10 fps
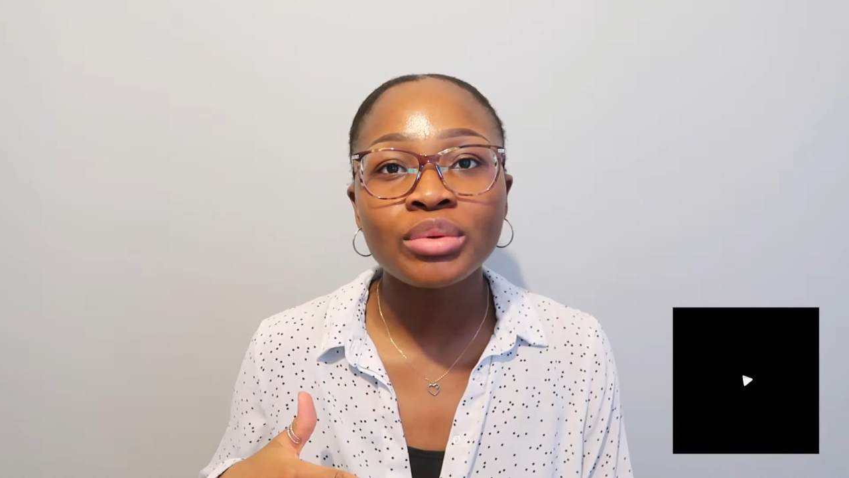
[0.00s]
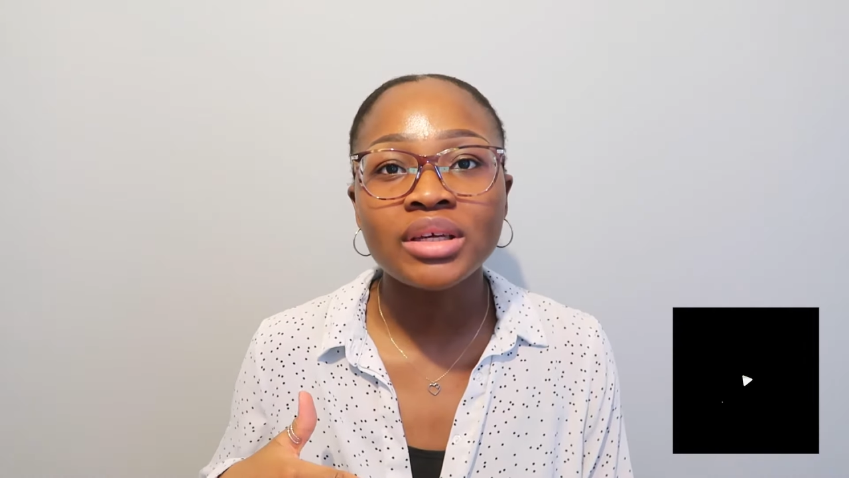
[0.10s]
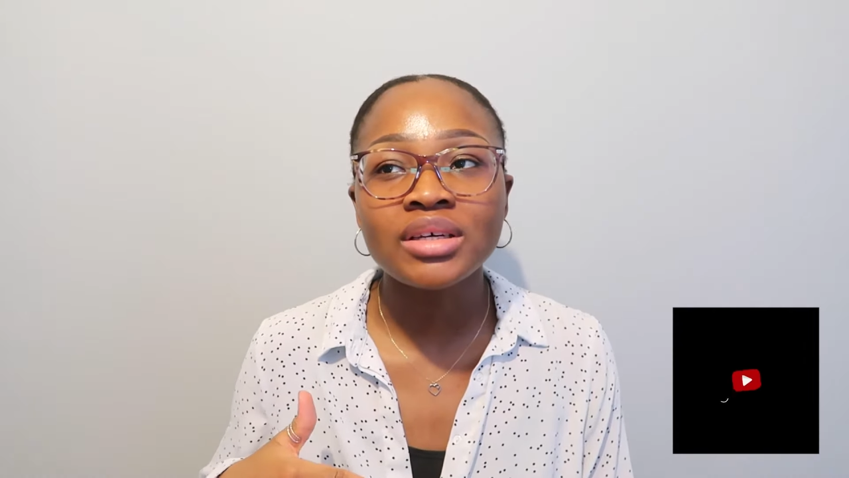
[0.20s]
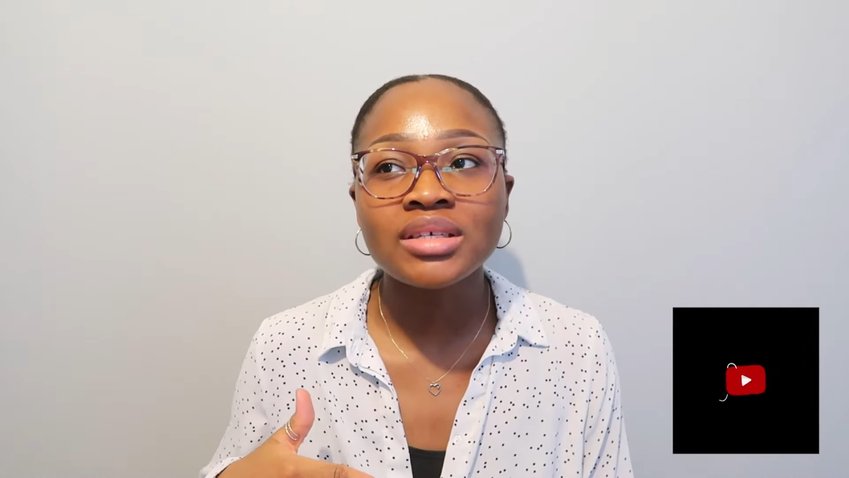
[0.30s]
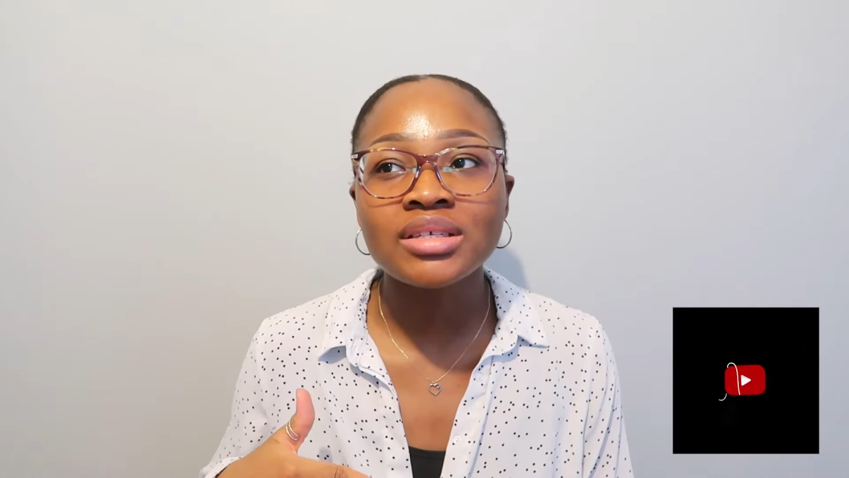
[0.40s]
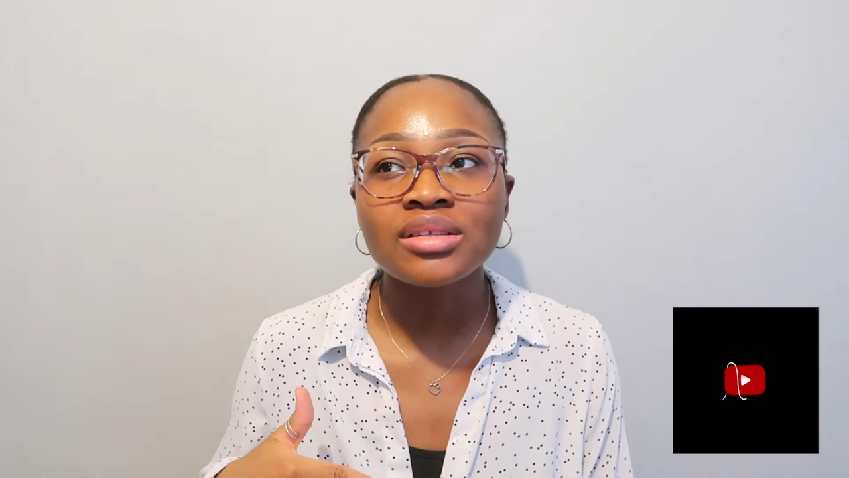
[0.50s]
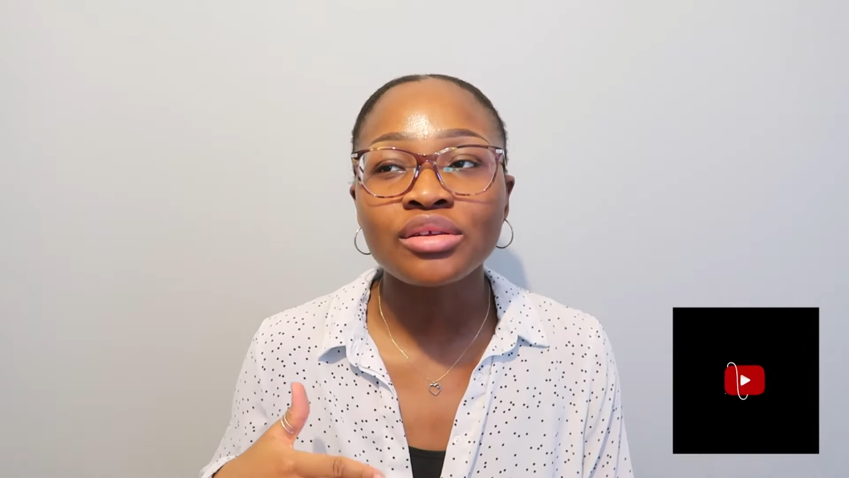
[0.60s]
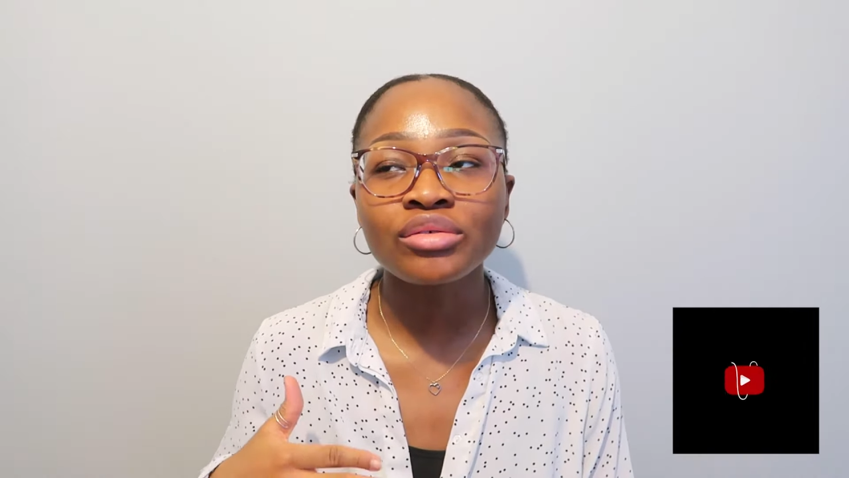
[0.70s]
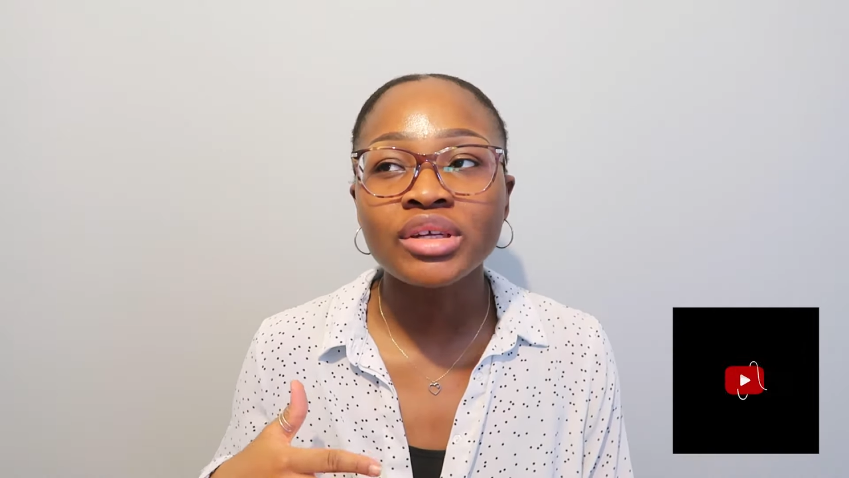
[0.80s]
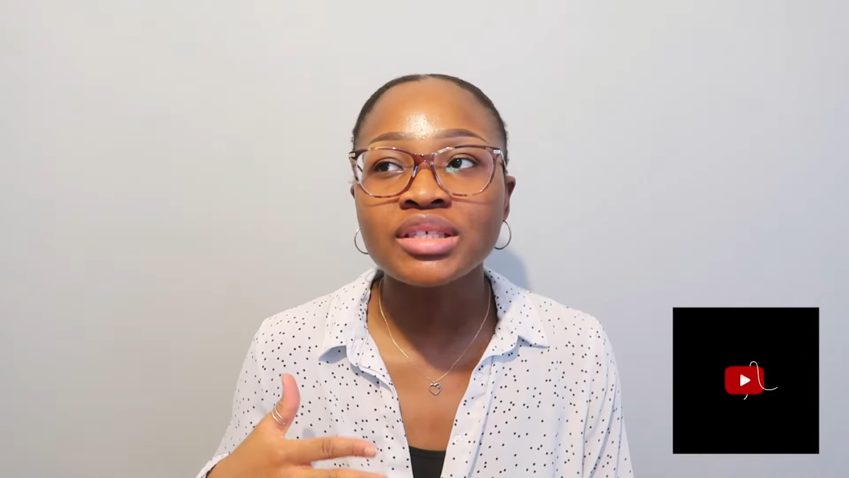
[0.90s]
because
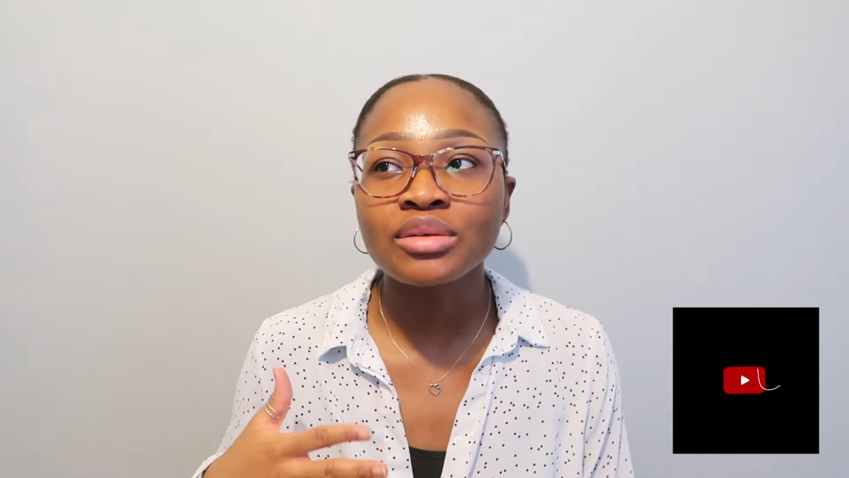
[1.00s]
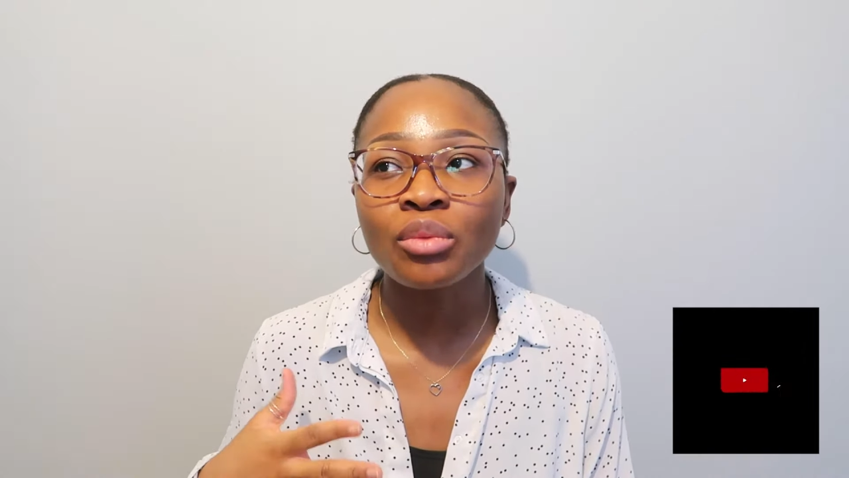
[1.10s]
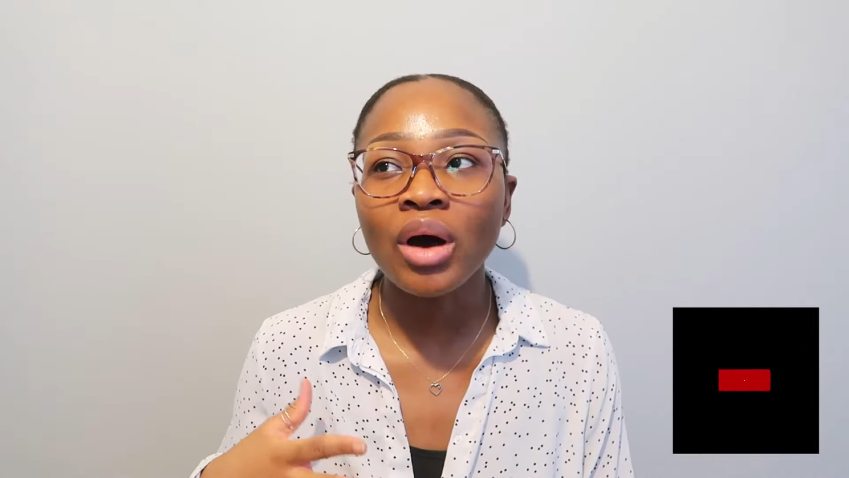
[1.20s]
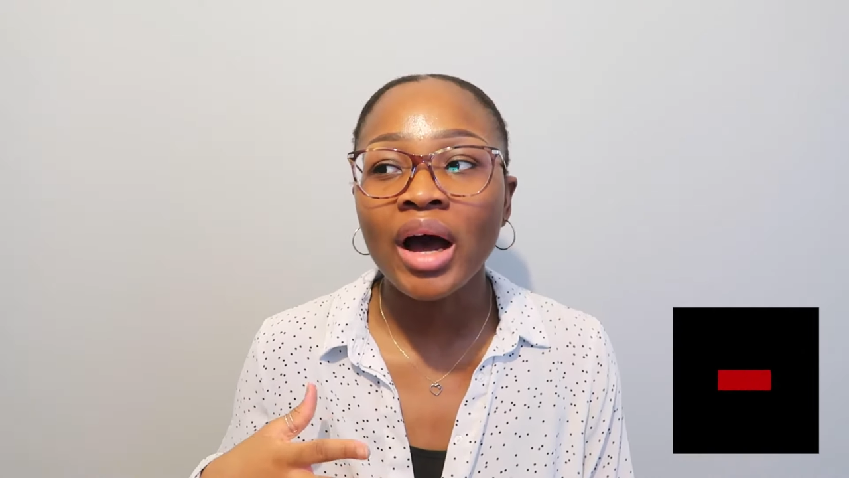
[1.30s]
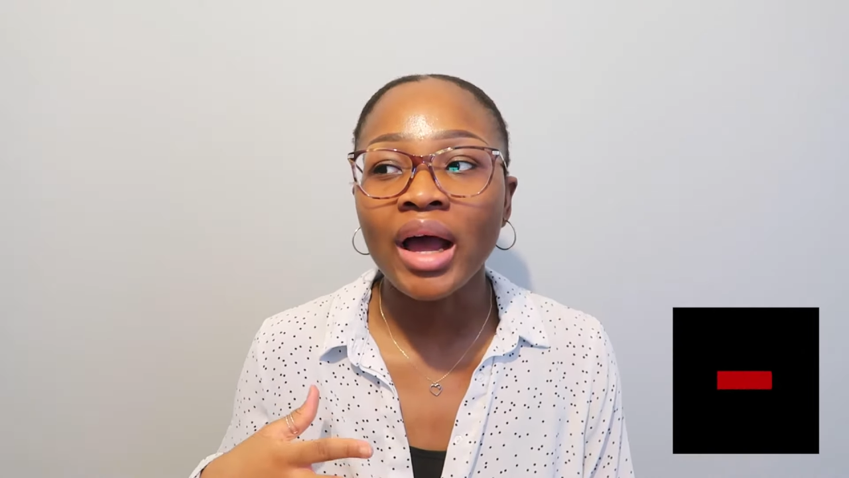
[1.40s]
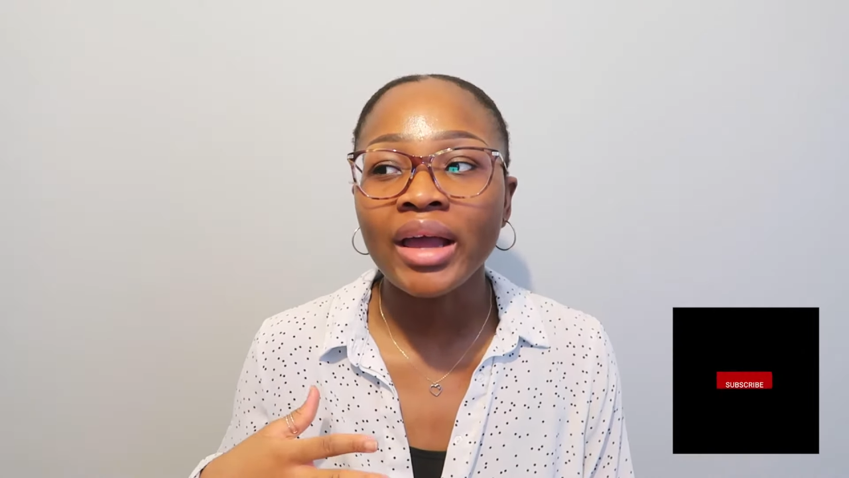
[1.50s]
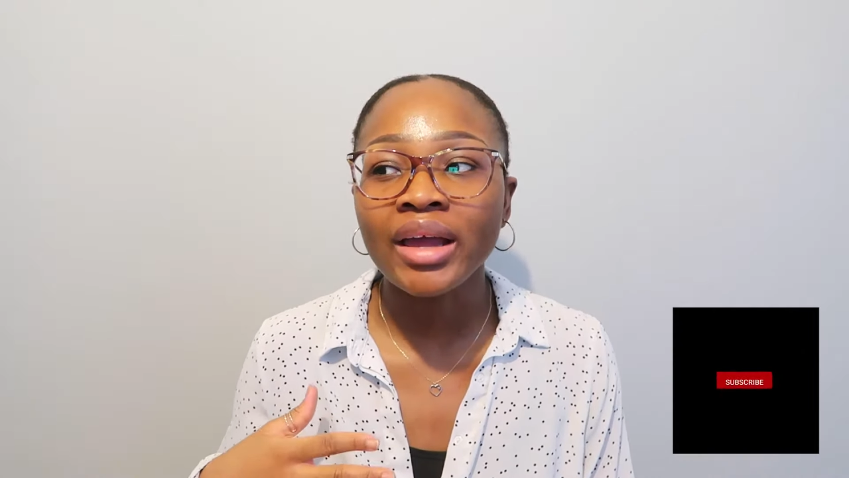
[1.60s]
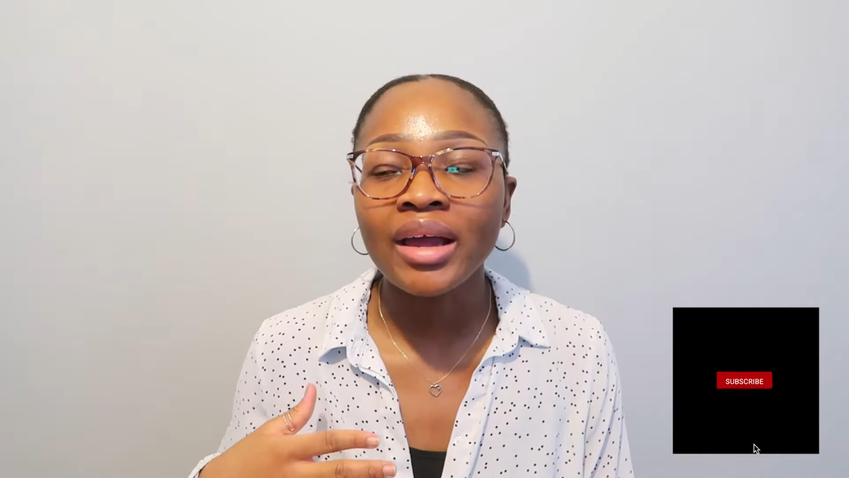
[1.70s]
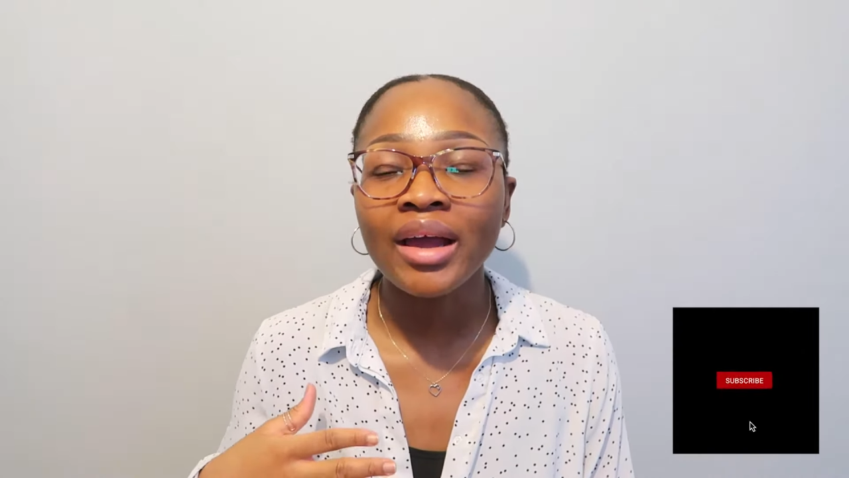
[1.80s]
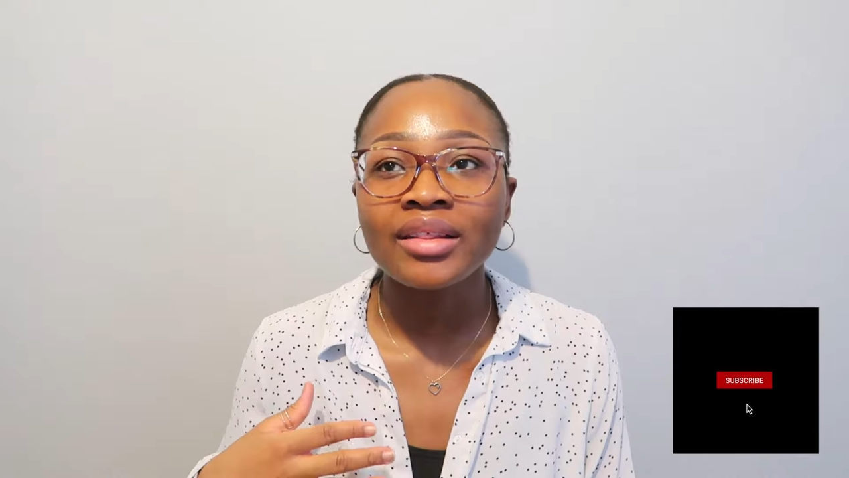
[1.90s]
the reason why